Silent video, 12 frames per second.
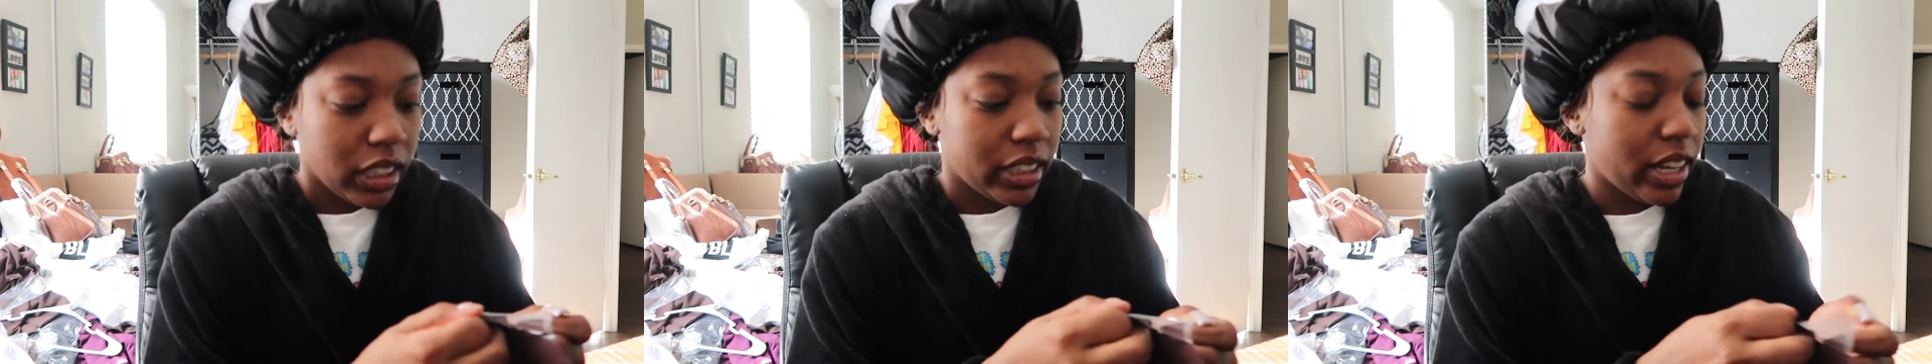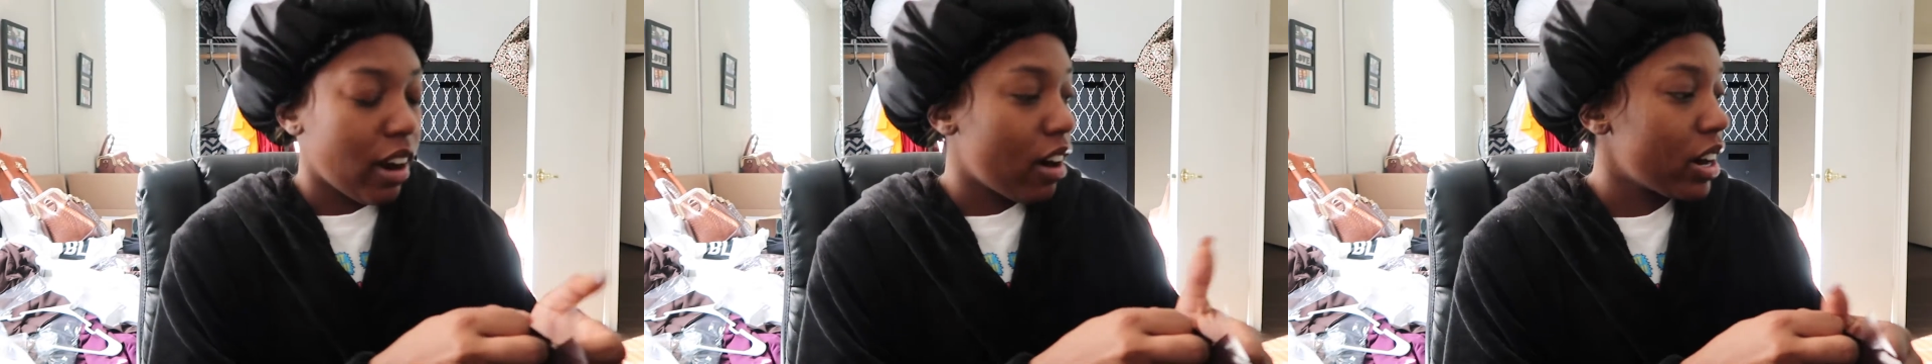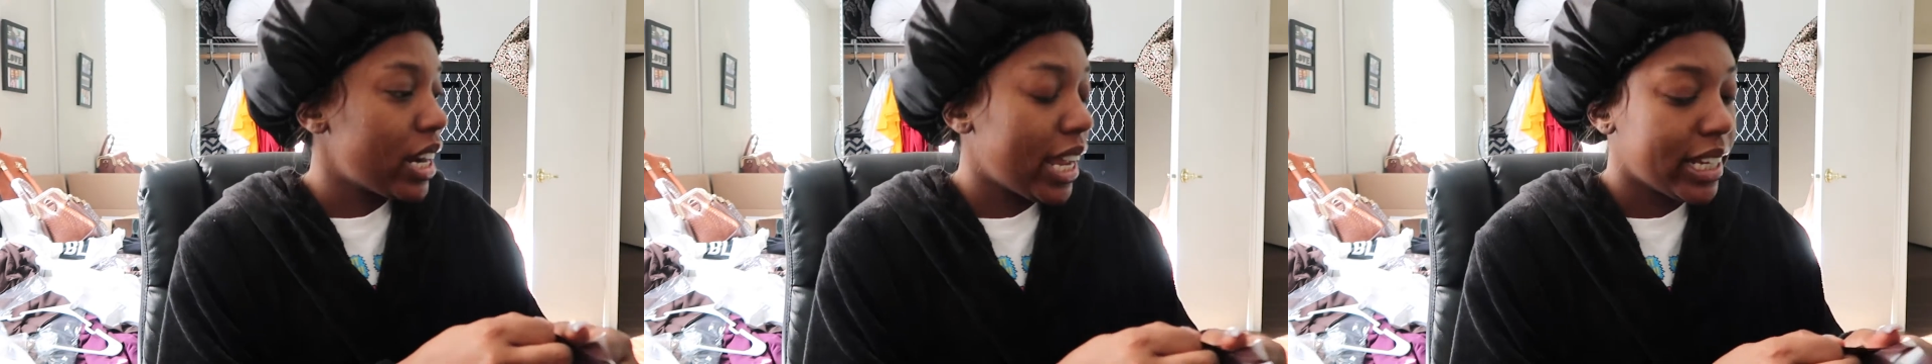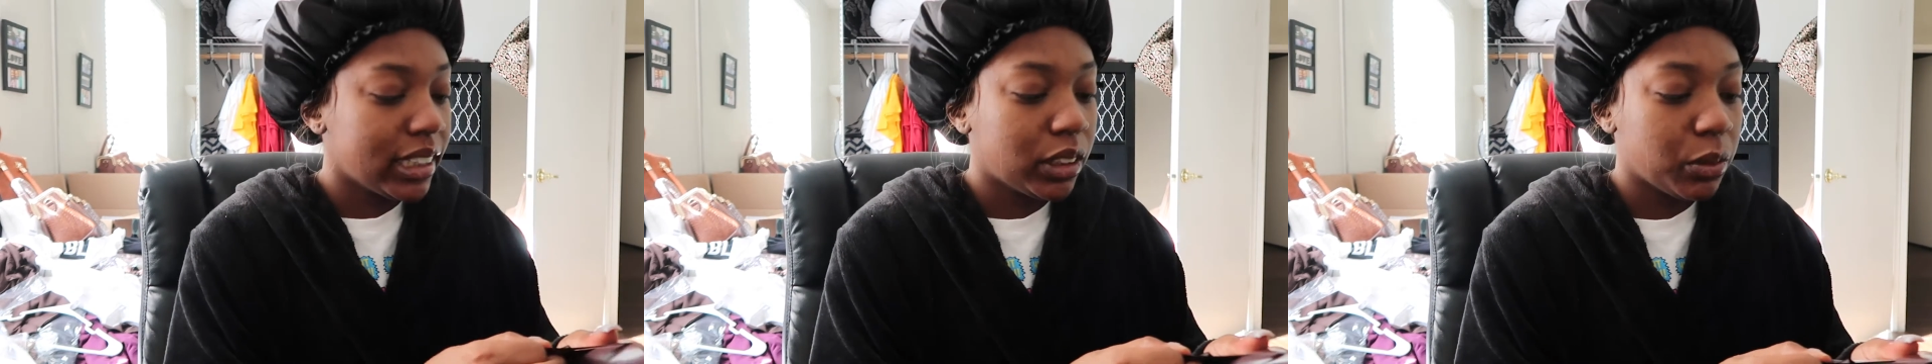there are
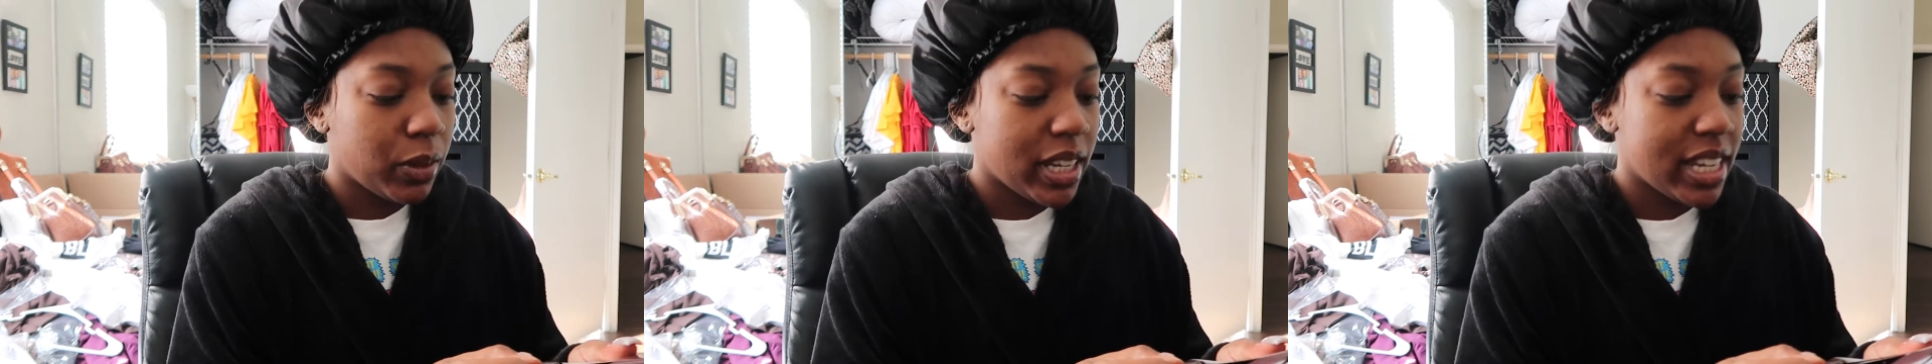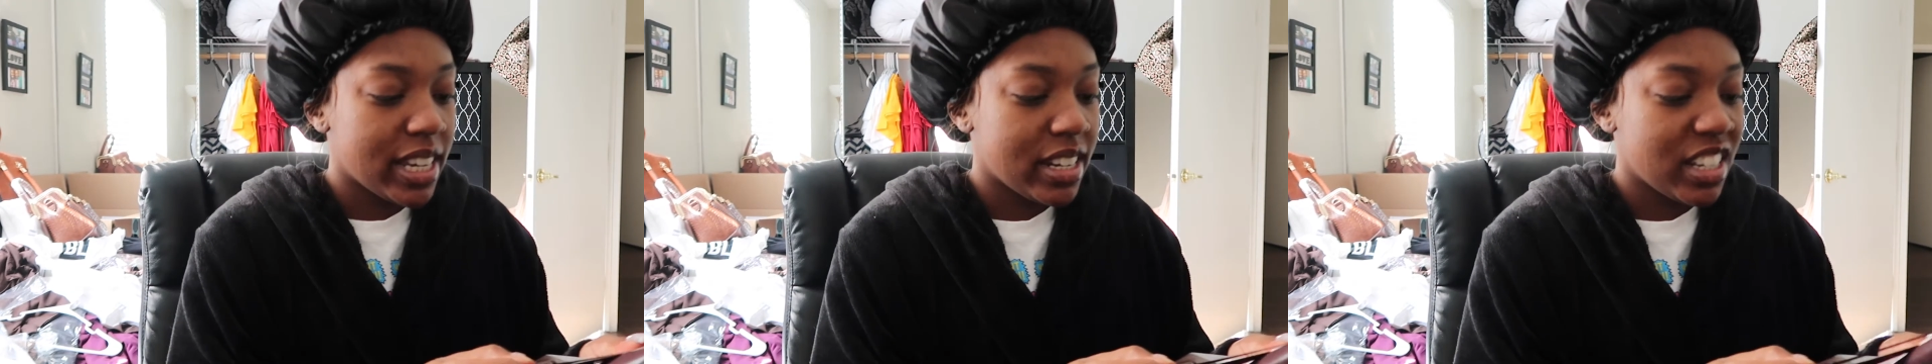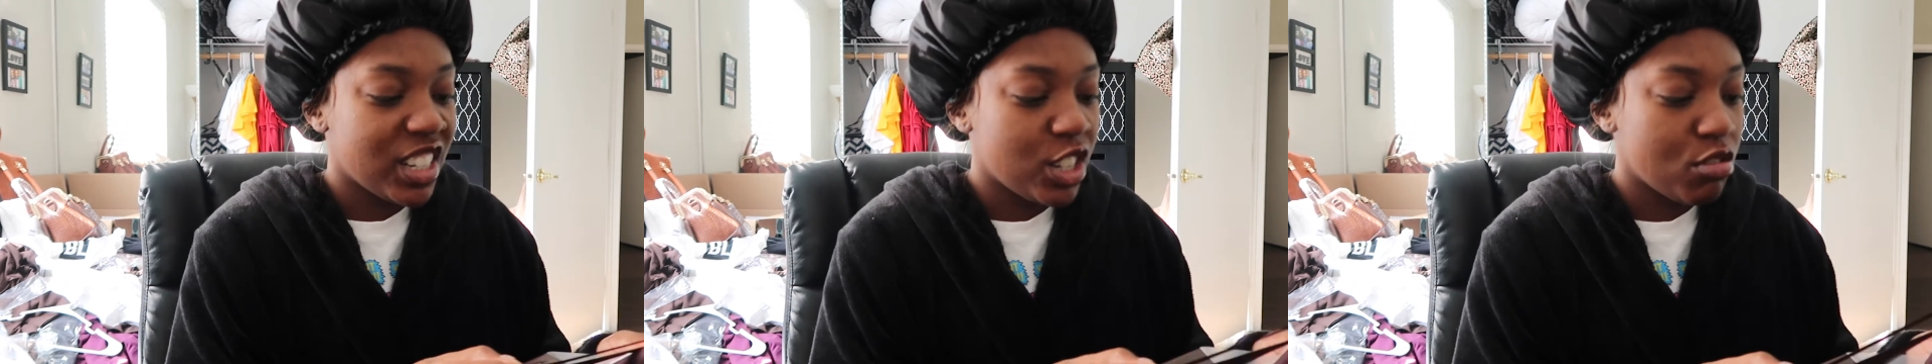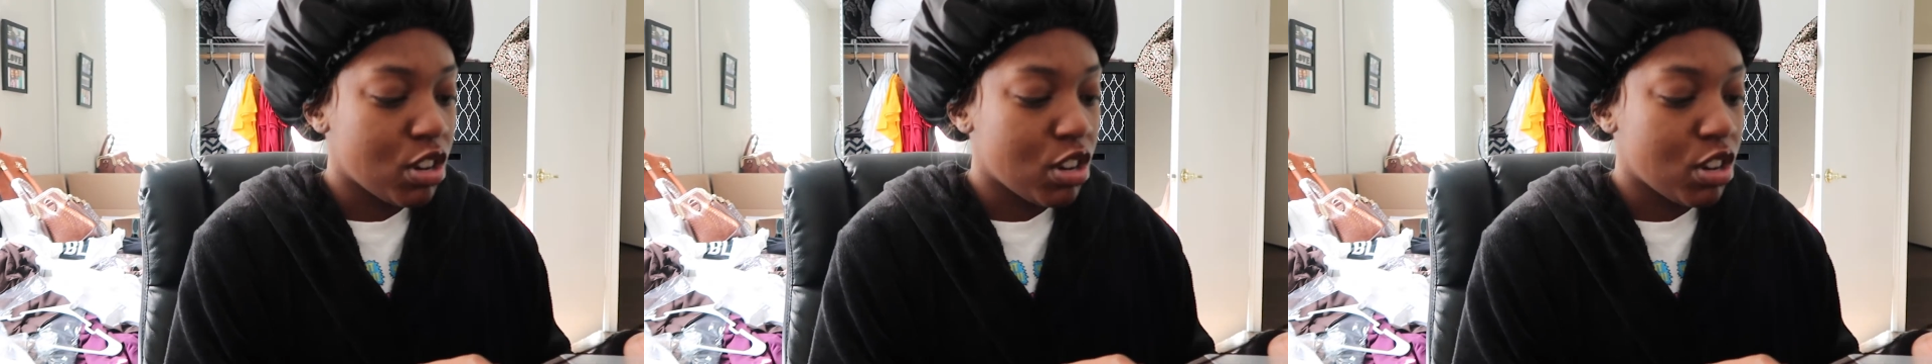days when you